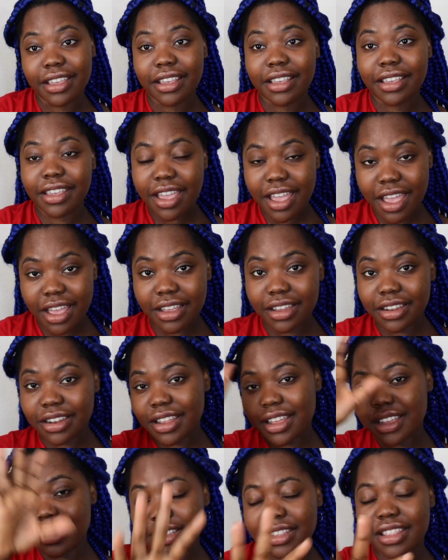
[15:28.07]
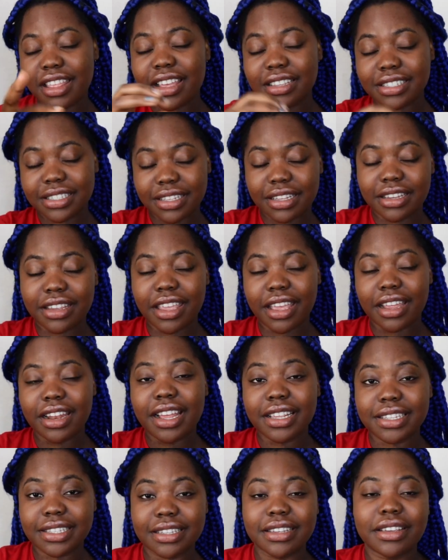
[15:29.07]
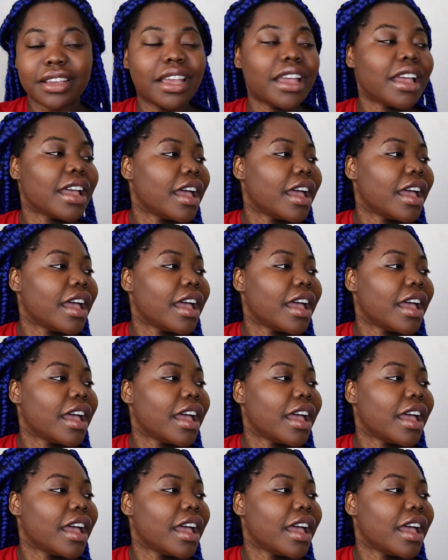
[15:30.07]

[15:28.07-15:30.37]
Yeah? That's it.